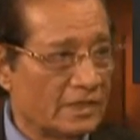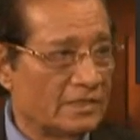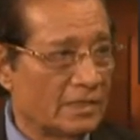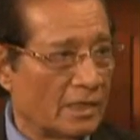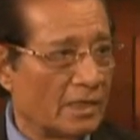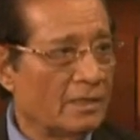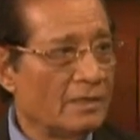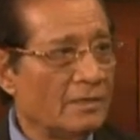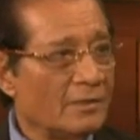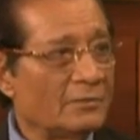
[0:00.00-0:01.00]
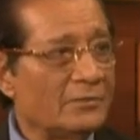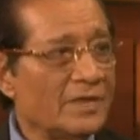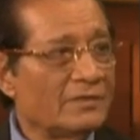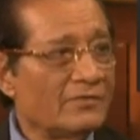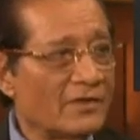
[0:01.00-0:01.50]
visa,
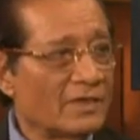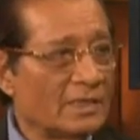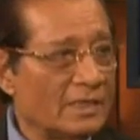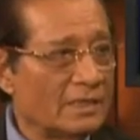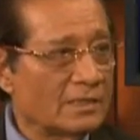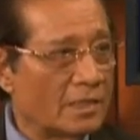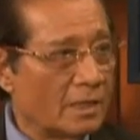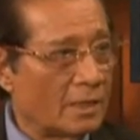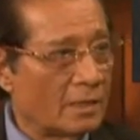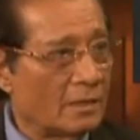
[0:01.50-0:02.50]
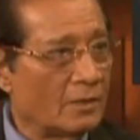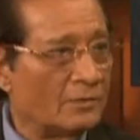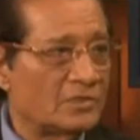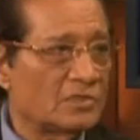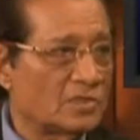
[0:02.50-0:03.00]
but for green card, how
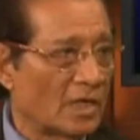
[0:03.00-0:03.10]
much